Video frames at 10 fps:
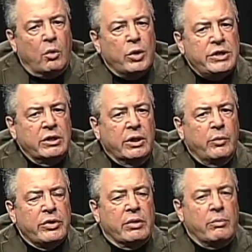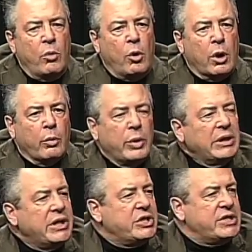Uh, we're dealing with a more
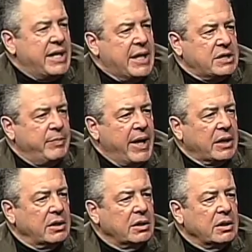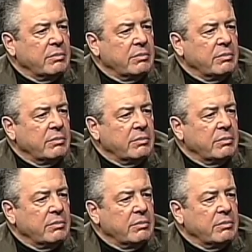religious aspect.